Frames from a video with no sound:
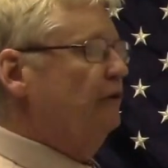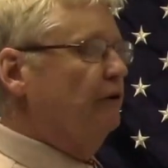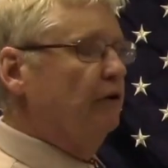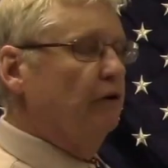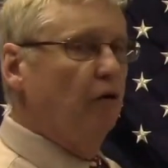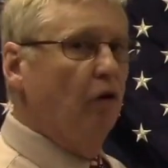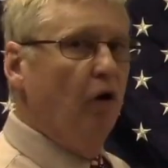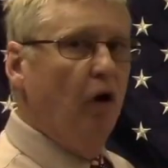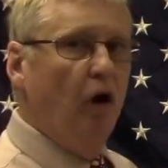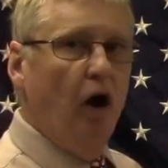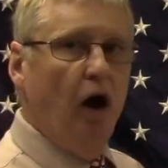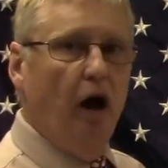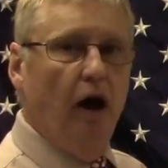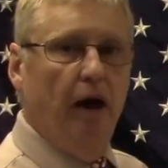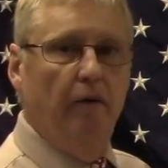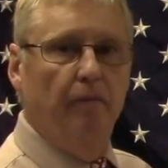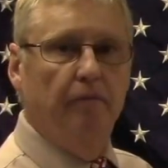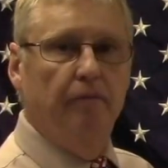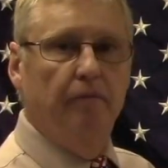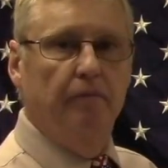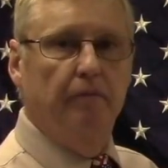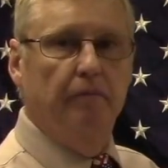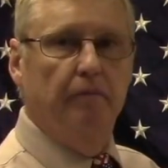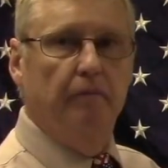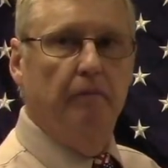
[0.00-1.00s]
the law.
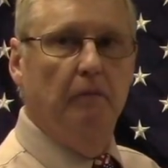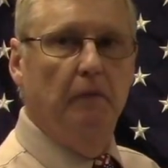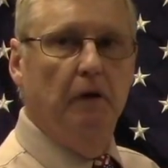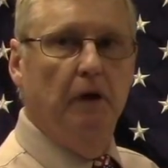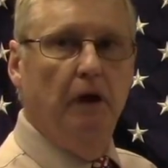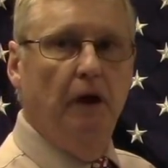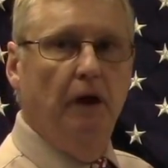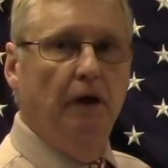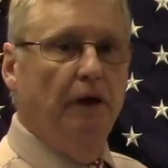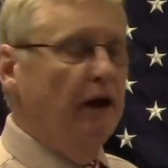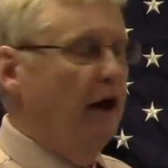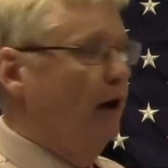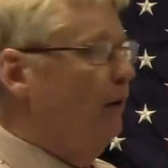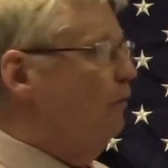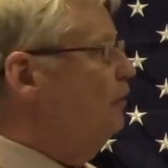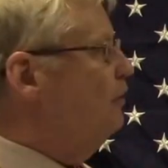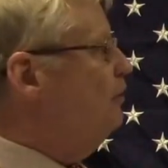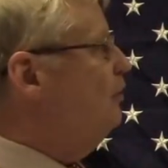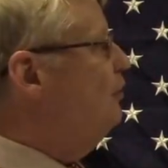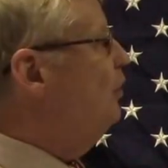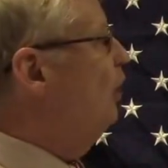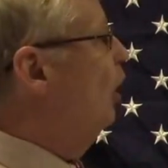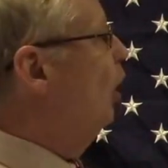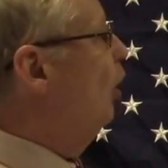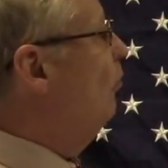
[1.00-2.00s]
There
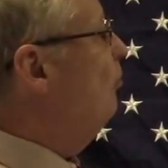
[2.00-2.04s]
was no